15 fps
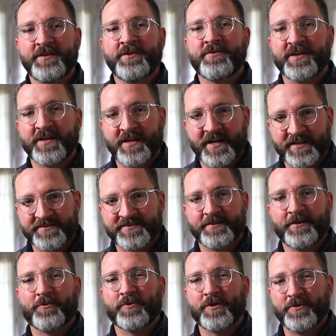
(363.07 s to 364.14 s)
you can kind of
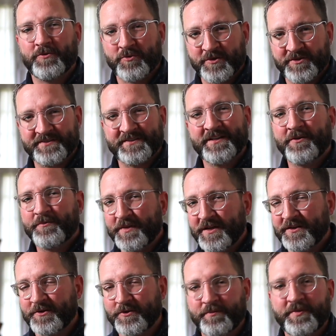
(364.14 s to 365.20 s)
slow roll because they'll be a
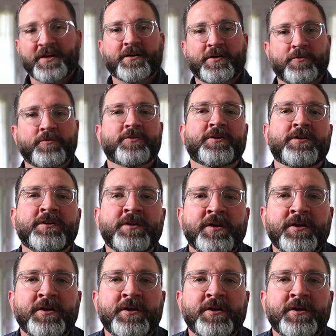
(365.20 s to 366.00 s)
little bit colder.